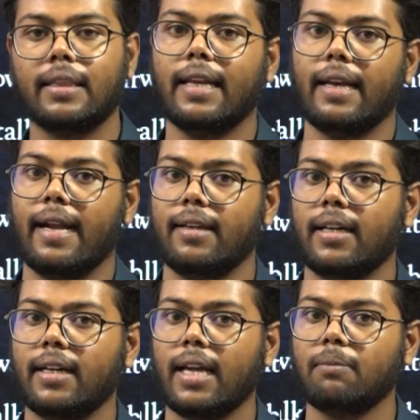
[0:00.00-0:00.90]
then at
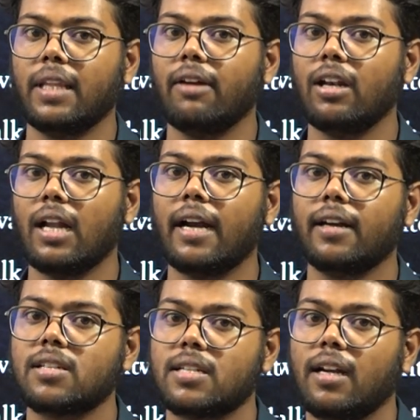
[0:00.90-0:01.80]
that time they will
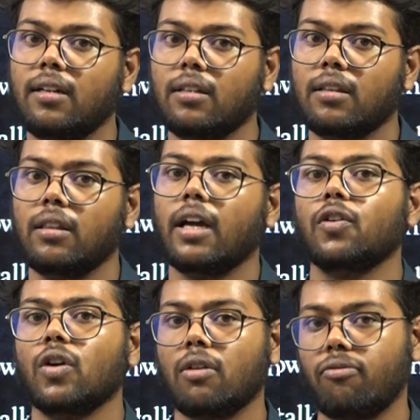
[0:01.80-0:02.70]
understand that
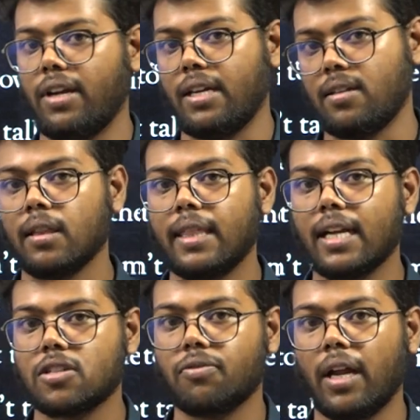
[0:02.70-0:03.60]
you are faking.
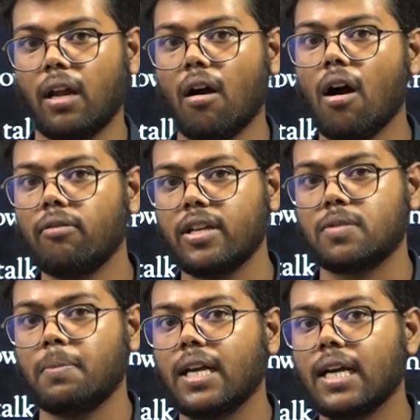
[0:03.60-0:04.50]
That's why always
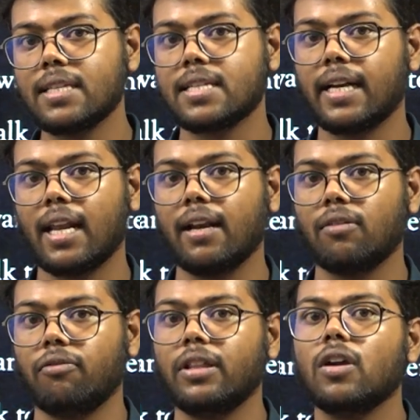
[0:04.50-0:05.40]
be considerate
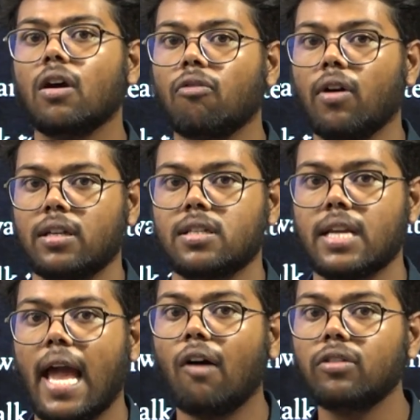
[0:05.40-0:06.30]
with your words.
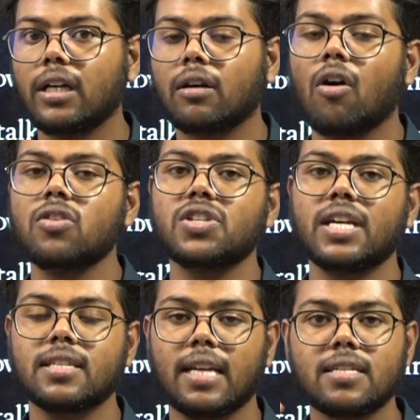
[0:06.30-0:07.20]
Have that
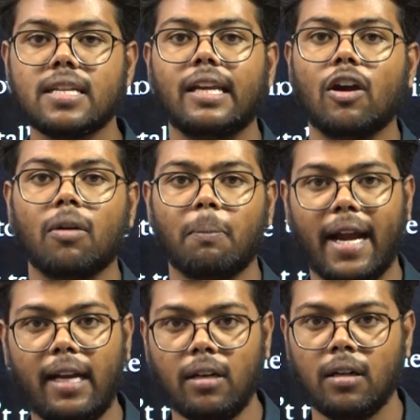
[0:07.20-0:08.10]
consciousness in your
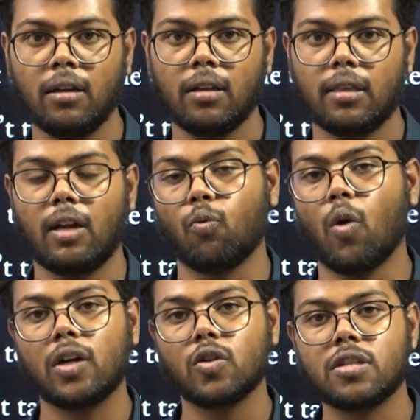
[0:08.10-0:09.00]
mind that
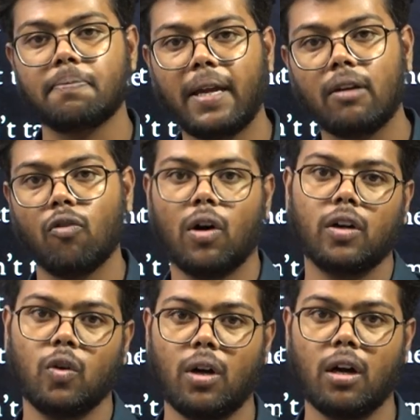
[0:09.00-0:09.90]
what to speak,
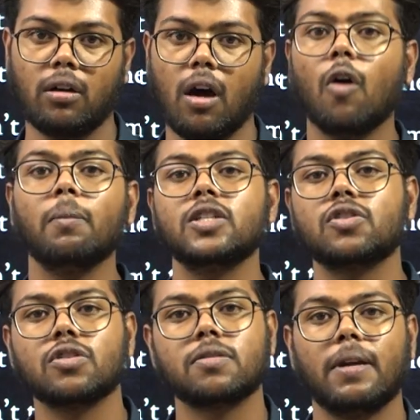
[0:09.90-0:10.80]
what to not, how much
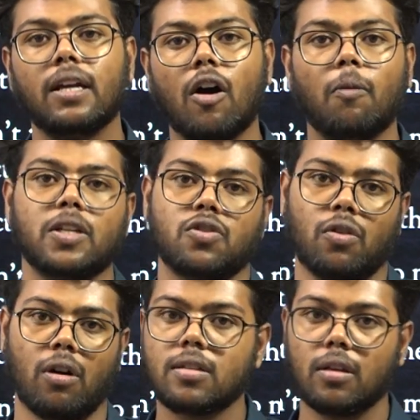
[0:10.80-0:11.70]
to speak, how much to
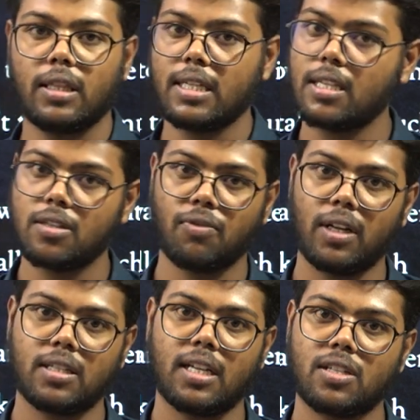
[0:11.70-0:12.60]
not. So this is
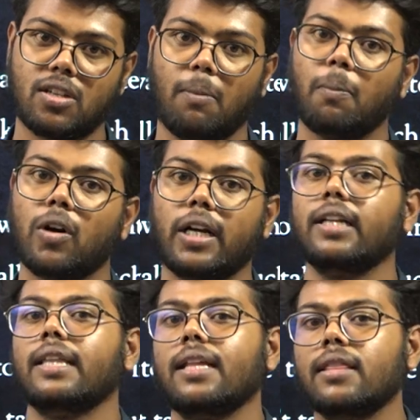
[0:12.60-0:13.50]
one such
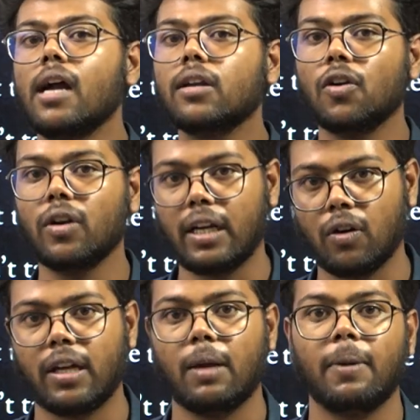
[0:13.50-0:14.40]
important thing that you need
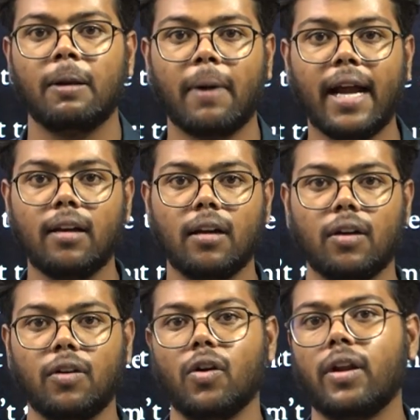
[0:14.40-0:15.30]
to keep in mind
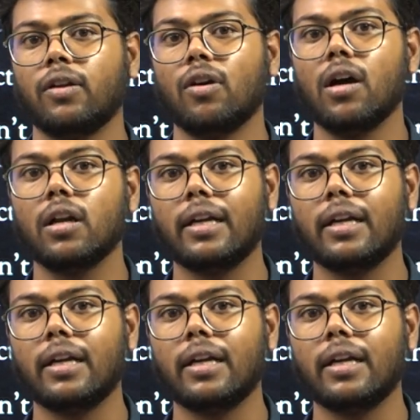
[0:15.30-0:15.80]
during your